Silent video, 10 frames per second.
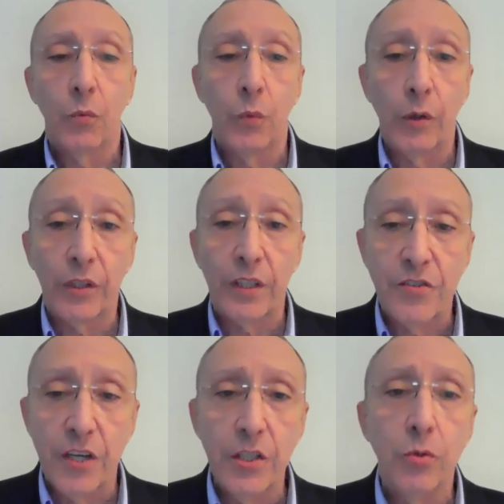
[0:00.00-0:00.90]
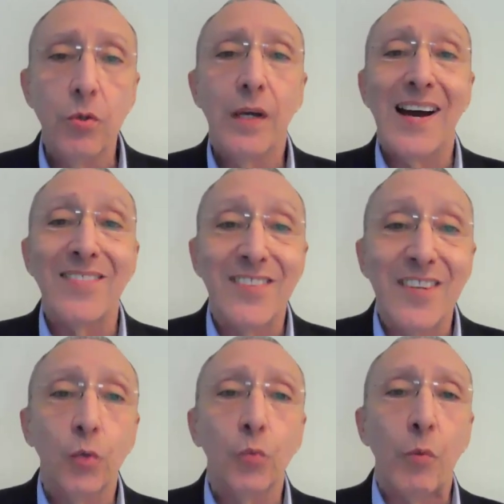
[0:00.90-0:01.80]
we will continue
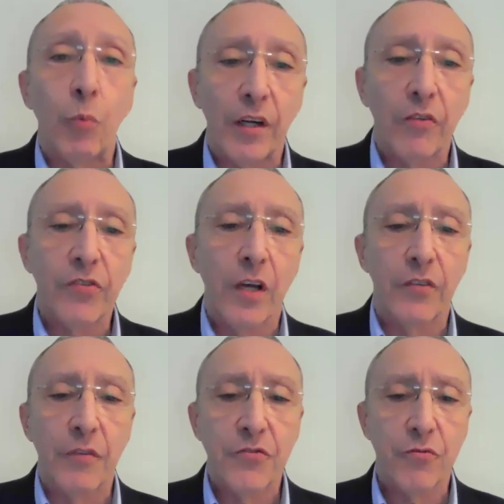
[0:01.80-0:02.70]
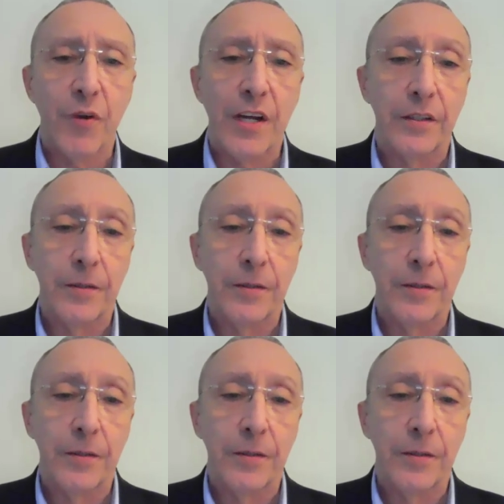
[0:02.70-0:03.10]
until we rid ourselves of this threat.